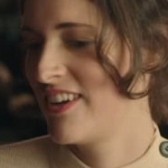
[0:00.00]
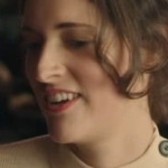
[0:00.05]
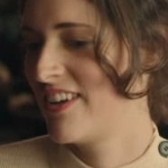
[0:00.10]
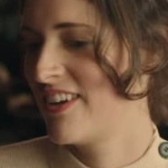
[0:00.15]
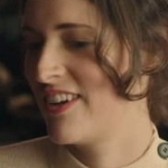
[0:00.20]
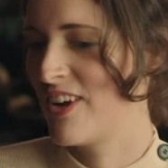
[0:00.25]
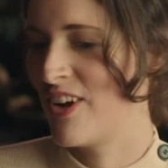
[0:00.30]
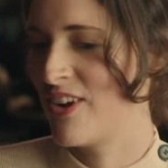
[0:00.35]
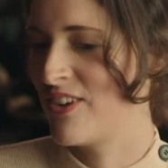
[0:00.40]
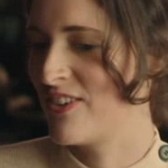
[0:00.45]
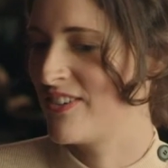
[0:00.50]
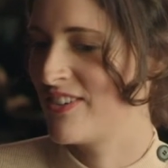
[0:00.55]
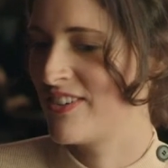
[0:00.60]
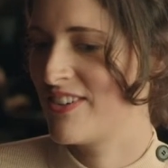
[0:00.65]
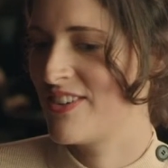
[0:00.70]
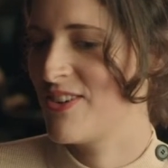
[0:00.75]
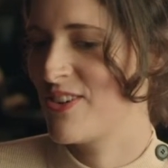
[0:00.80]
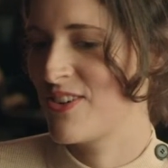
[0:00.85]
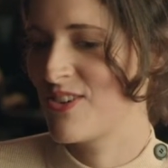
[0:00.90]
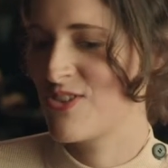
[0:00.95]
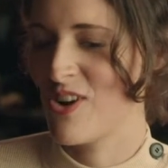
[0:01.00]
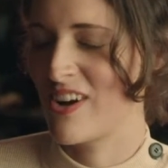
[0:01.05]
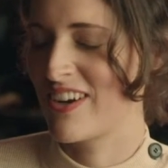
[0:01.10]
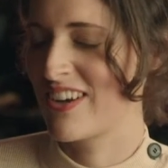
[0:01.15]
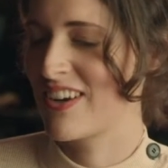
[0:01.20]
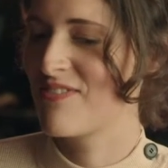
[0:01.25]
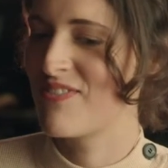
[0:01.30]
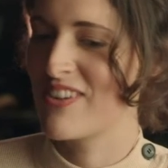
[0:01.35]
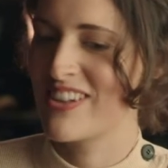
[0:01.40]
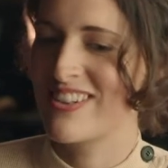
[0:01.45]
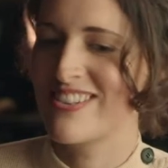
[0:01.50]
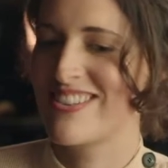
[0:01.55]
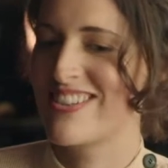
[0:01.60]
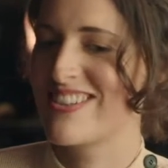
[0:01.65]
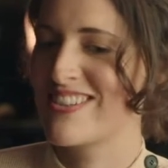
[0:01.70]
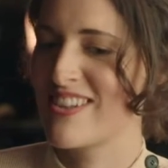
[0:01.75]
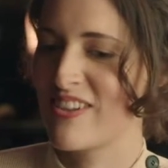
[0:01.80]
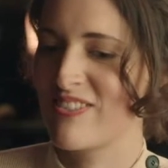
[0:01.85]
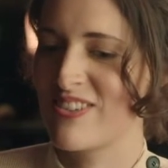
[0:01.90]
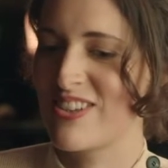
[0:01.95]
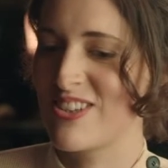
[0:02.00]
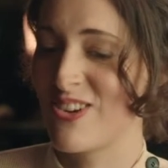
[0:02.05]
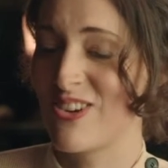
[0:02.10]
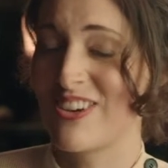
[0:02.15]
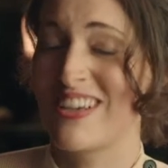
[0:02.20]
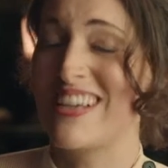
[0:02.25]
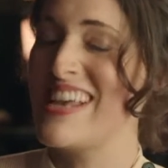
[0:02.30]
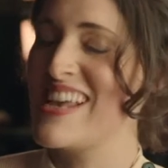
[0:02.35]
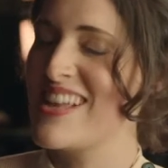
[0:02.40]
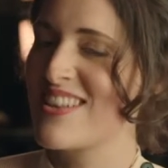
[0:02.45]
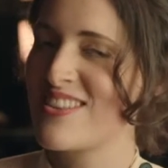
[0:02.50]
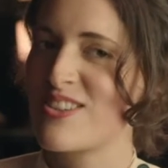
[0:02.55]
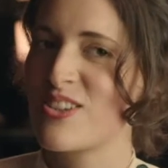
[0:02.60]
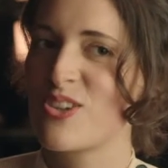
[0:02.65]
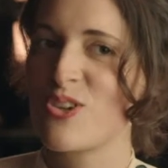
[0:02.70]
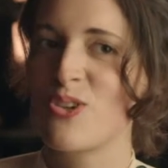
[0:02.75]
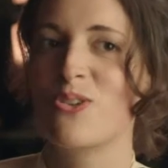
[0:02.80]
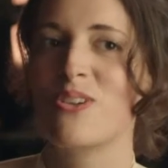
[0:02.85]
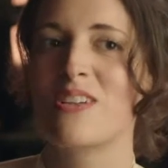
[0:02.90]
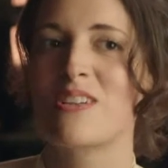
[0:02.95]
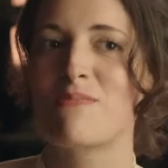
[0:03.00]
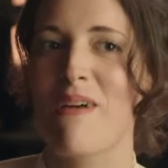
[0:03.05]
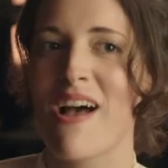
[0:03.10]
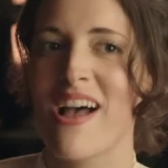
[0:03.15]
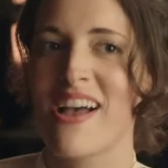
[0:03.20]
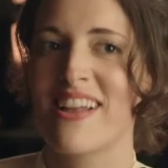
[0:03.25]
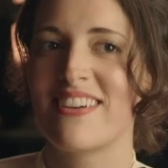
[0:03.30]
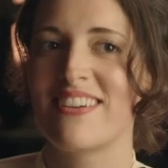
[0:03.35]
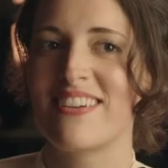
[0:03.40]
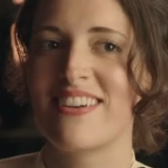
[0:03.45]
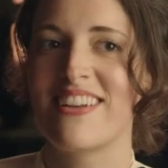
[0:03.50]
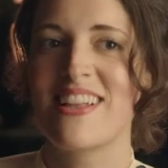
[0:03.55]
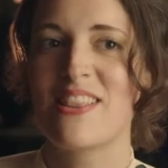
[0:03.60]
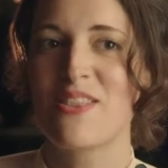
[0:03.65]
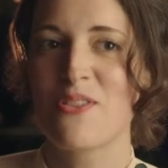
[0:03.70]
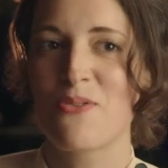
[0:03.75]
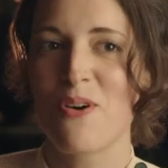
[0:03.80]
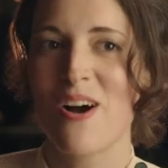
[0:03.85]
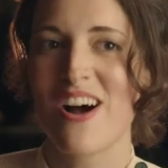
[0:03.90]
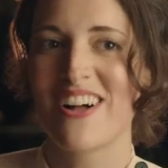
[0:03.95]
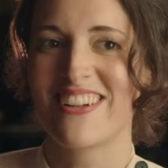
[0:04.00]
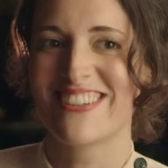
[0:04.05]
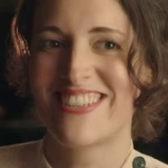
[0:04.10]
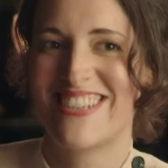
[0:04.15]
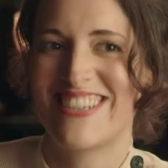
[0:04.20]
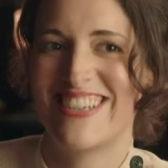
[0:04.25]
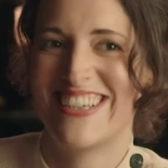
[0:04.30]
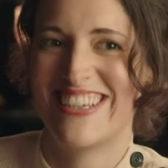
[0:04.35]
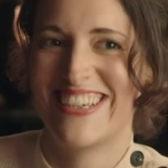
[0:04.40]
you know, you can try and convince yourself he's not, he is the coolest man in the world.